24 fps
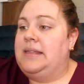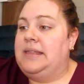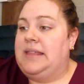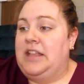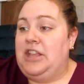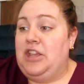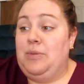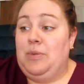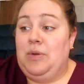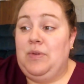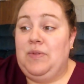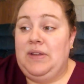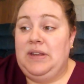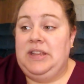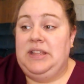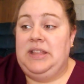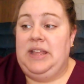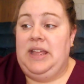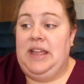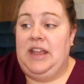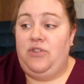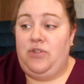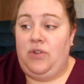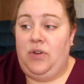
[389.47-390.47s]
Then you move into
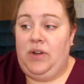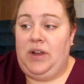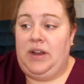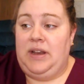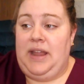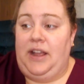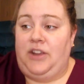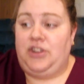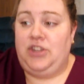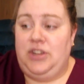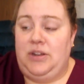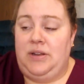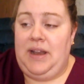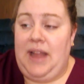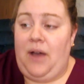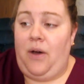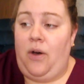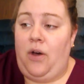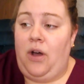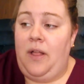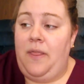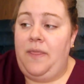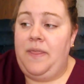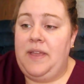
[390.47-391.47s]
the intro connection.
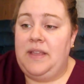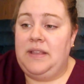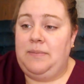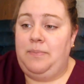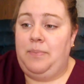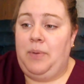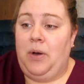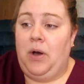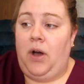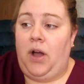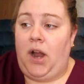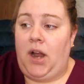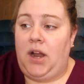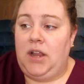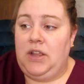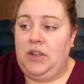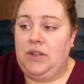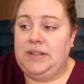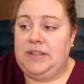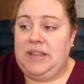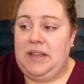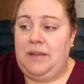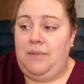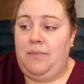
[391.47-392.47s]
Now on this part,
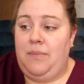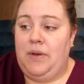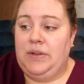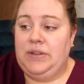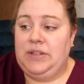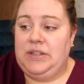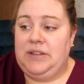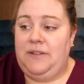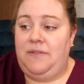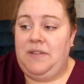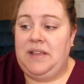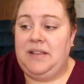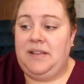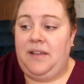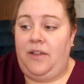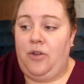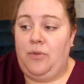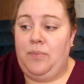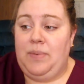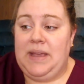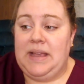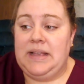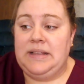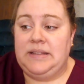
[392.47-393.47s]
you'll see most of these
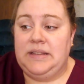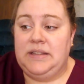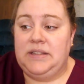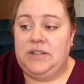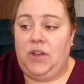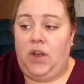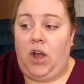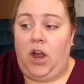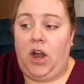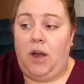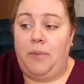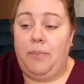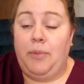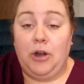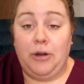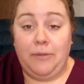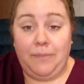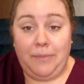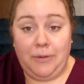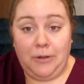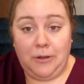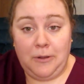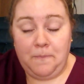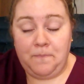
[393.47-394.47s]
other pieces are
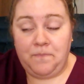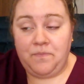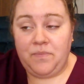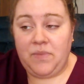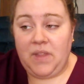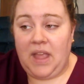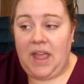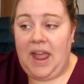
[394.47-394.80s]
purple,